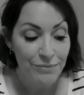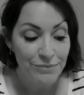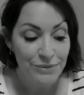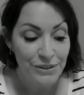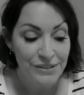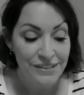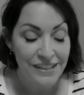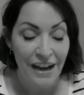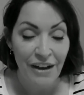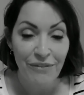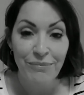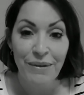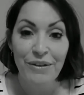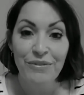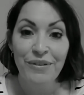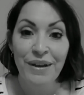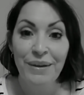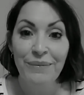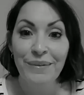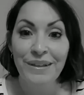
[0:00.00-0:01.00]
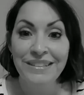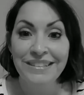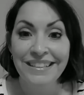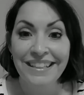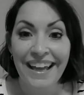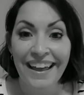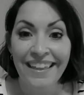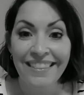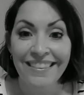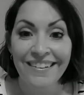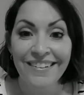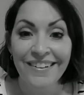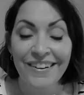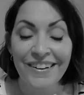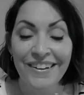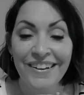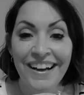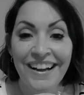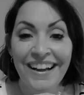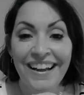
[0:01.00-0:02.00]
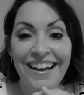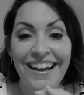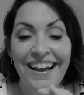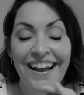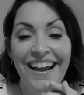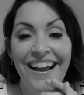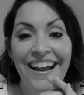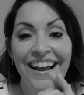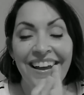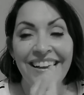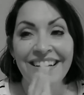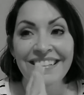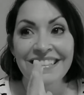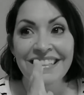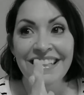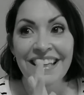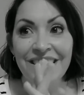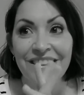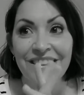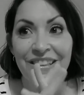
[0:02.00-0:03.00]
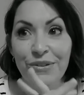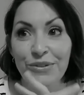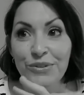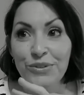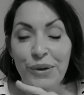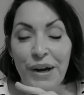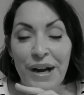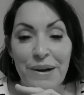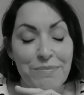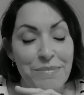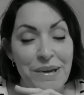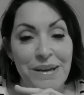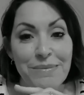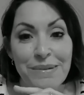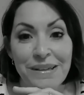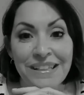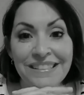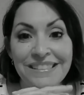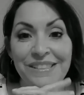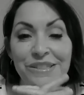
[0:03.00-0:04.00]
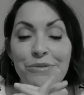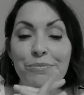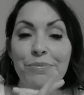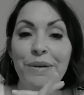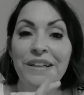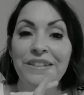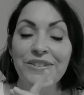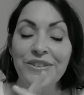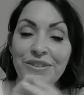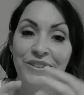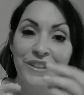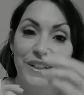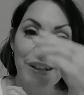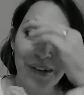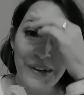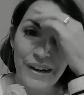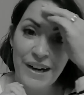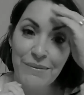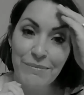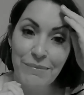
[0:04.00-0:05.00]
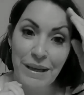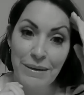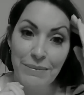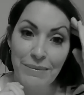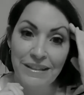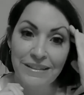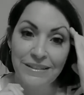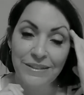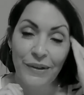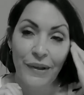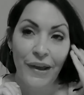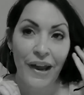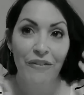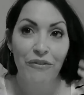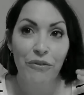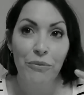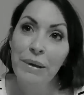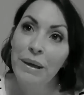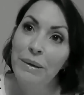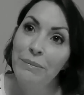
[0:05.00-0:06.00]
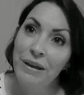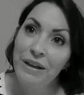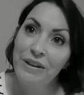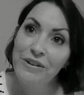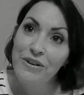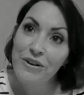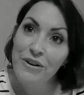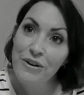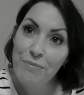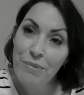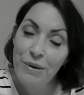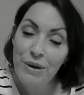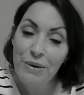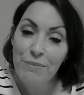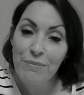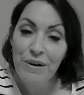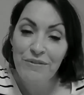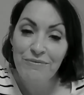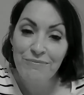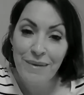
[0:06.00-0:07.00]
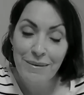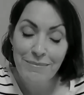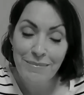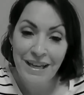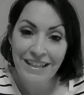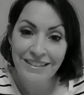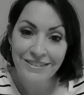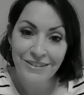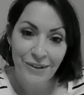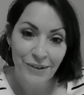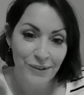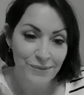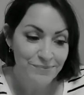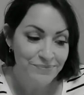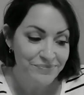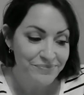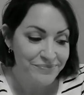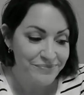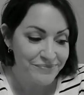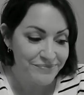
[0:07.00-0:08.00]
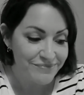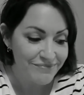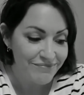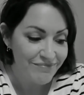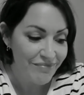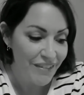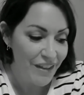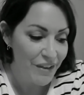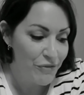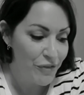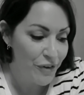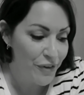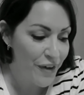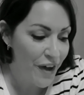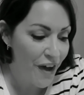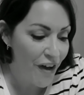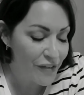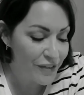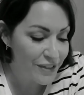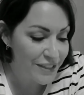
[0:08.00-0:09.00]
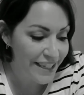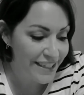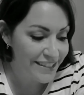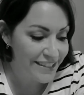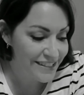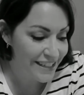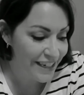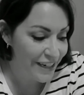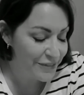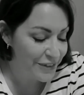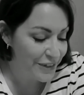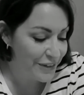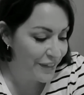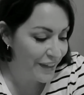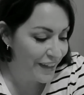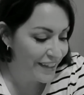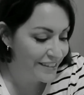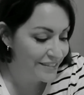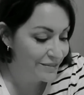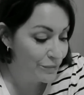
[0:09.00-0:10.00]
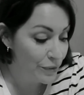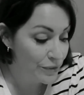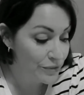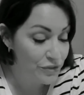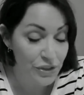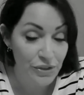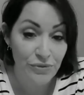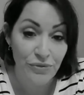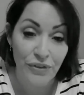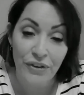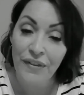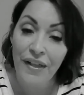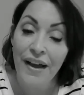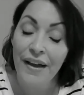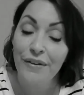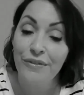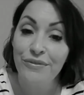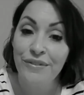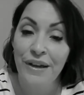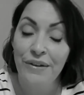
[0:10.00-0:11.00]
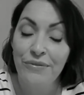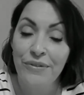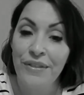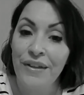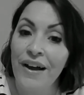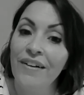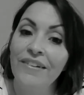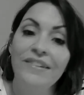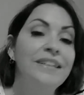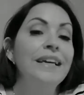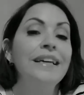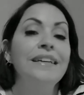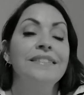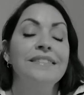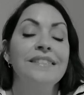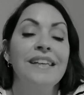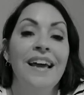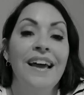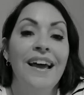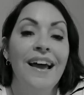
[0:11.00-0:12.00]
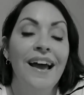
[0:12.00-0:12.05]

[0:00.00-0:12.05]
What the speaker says: Just to have my family together and get those grandbabies, new pictures of the grandbabies. So I have a big picture to put above my mantle for the holidays and everything. Well, just for life, not for the holidays.